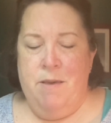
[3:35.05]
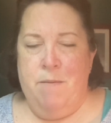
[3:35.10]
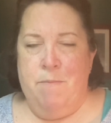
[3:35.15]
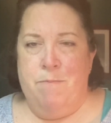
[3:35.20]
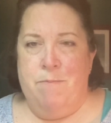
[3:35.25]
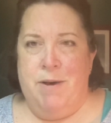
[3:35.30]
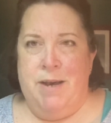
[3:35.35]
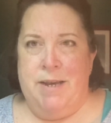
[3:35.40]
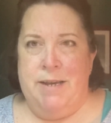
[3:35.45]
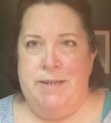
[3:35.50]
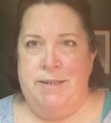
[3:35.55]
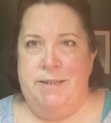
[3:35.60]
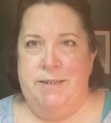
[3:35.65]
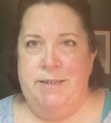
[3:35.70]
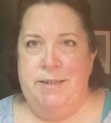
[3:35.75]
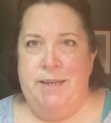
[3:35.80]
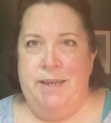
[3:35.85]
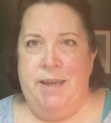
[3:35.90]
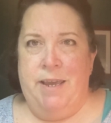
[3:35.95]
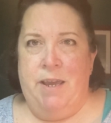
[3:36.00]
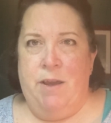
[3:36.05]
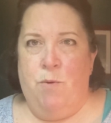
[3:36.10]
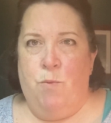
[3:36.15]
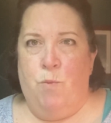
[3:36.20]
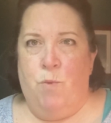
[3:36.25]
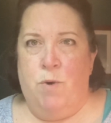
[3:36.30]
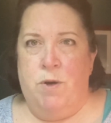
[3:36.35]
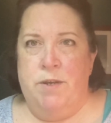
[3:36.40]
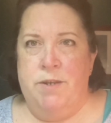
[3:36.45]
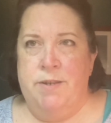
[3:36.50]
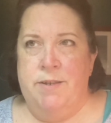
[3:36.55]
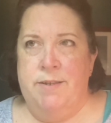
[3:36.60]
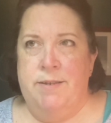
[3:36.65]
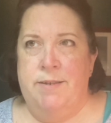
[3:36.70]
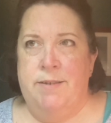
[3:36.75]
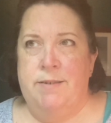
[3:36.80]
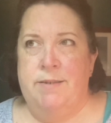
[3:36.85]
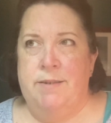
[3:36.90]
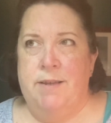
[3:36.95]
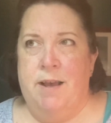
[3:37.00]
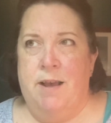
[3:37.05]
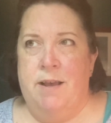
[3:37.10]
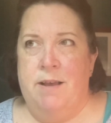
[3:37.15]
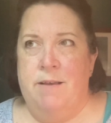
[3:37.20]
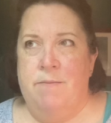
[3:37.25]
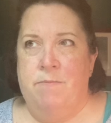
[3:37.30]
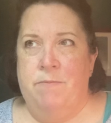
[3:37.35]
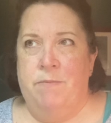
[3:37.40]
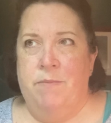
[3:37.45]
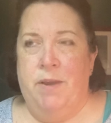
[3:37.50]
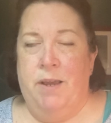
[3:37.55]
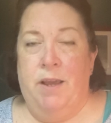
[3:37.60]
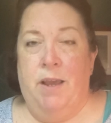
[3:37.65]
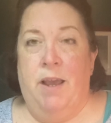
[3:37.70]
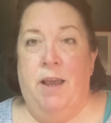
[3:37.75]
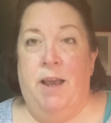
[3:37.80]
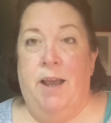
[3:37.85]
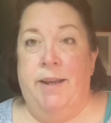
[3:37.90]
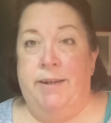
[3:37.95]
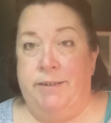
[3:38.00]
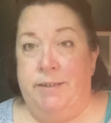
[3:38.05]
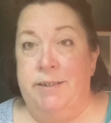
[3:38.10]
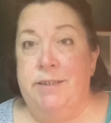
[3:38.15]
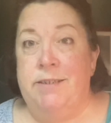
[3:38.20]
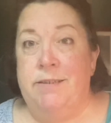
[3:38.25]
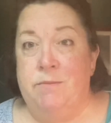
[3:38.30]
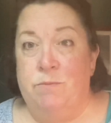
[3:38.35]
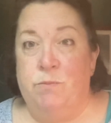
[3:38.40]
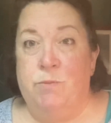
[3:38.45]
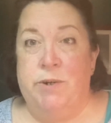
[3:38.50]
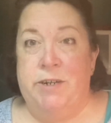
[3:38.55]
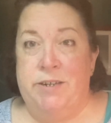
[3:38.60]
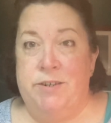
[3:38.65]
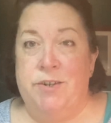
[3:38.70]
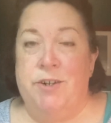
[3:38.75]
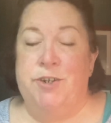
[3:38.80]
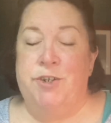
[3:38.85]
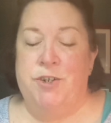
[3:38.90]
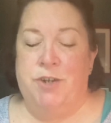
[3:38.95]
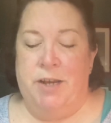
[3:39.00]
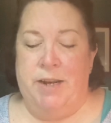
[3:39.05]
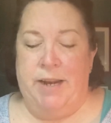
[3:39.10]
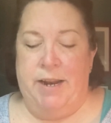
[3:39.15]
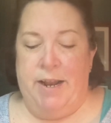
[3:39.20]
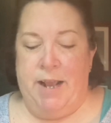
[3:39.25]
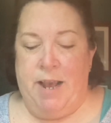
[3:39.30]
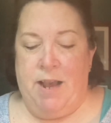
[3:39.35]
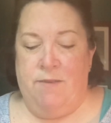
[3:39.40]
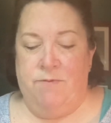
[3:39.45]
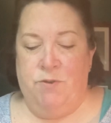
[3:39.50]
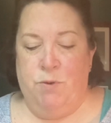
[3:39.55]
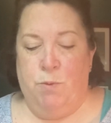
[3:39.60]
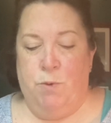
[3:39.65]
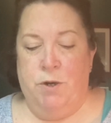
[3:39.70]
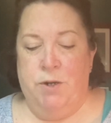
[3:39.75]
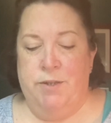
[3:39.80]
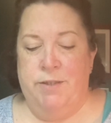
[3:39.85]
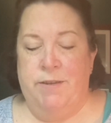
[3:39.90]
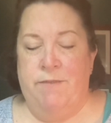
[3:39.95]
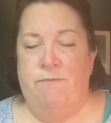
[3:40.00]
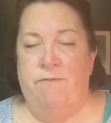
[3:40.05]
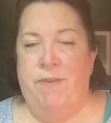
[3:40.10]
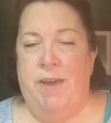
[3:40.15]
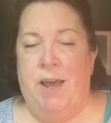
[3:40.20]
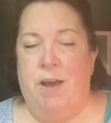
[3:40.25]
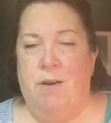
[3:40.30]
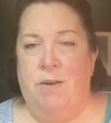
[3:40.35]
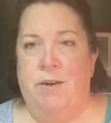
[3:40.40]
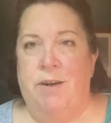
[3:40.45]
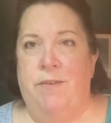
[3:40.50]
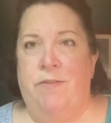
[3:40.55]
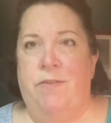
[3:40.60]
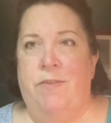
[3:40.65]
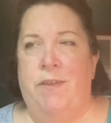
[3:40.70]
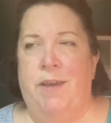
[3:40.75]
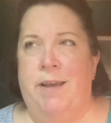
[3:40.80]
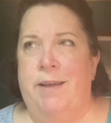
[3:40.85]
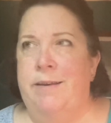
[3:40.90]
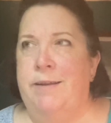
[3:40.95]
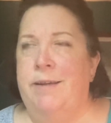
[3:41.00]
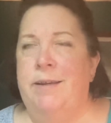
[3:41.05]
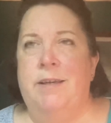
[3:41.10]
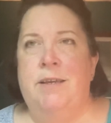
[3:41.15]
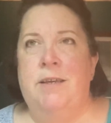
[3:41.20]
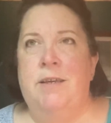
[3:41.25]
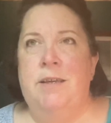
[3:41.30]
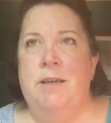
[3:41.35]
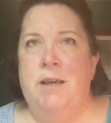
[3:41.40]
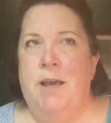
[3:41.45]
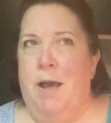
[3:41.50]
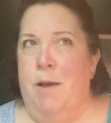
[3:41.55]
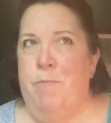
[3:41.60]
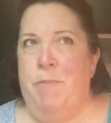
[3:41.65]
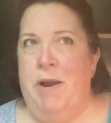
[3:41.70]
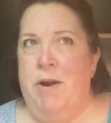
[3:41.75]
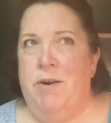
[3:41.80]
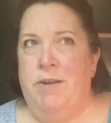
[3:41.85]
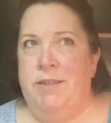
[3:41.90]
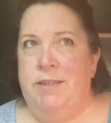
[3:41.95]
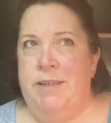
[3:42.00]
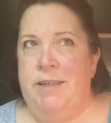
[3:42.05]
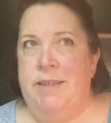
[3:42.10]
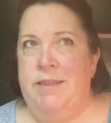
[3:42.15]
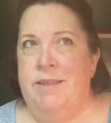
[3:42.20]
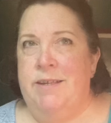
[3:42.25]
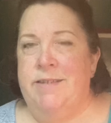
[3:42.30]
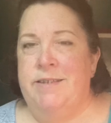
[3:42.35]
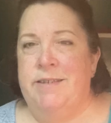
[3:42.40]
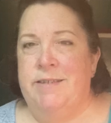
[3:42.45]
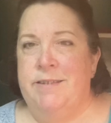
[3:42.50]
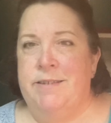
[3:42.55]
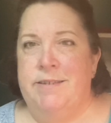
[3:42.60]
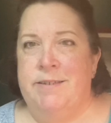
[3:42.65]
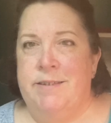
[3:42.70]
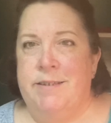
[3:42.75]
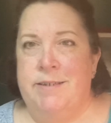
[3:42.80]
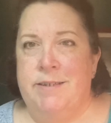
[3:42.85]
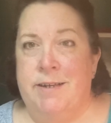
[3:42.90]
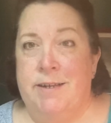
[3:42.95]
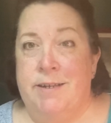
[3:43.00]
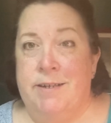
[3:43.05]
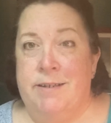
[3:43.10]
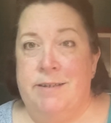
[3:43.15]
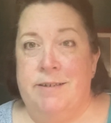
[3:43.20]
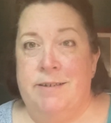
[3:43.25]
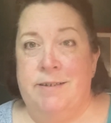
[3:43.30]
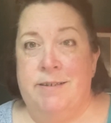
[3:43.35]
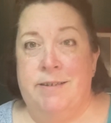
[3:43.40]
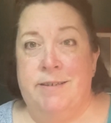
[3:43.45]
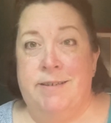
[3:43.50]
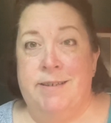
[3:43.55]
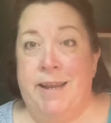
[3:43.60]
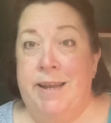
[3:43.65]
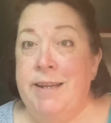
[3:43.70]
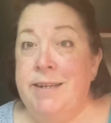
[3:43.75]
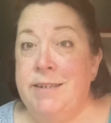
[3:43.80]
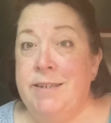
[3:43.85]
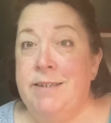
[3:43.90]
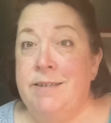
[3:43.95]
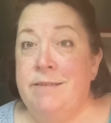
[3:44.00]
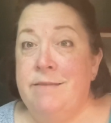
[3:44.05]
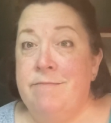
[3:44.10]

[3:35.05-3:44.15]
But it was, I did some research on it afterwards and found that apparently this is a saint